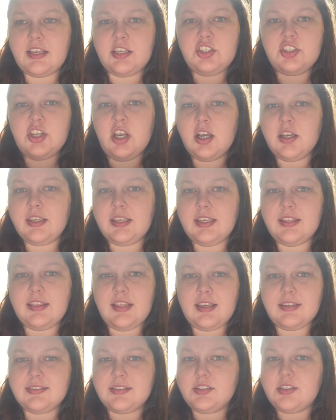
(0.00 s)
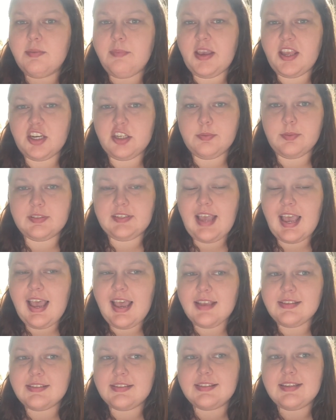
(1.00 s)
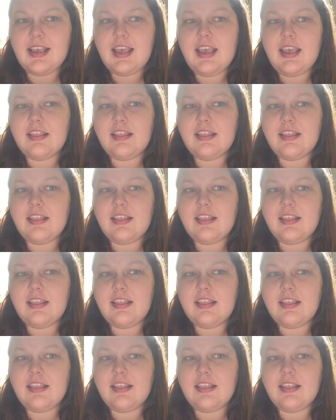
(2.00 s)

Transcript: and chunking things into manageable tasks,